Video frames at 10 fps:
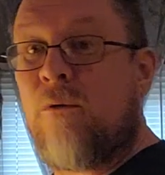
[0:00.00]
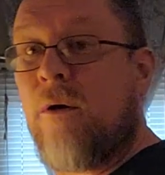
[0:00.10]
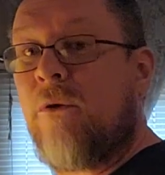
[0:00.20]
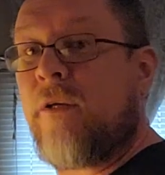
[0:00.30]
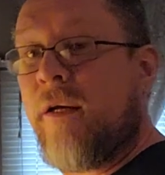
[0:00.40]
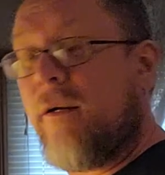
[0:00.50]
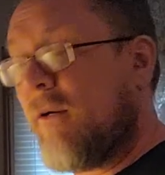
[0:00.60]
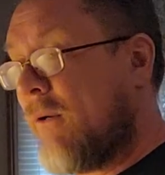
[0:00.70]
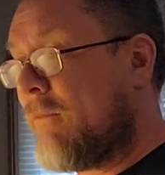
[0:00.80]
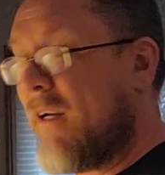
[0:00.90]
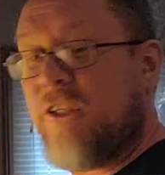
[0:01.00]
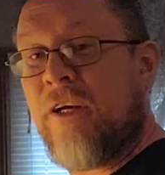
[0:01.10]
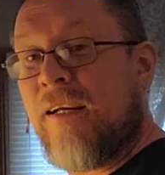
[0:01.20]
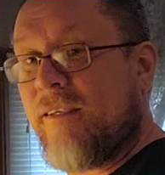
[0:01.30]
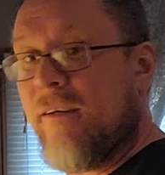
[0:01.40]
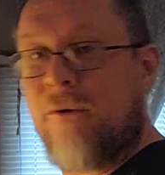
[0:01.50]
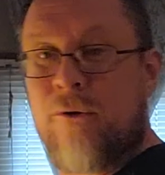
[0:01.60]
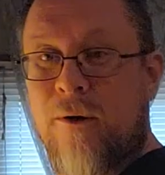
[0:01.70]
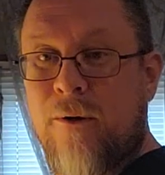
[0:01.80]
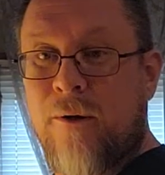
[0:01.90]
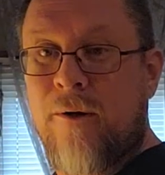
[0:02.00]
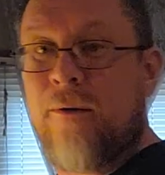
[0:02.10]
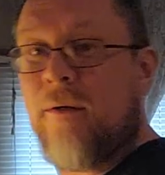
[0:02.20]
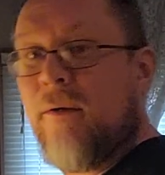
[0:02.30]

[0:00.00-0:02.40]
Rotel adjacent Kroger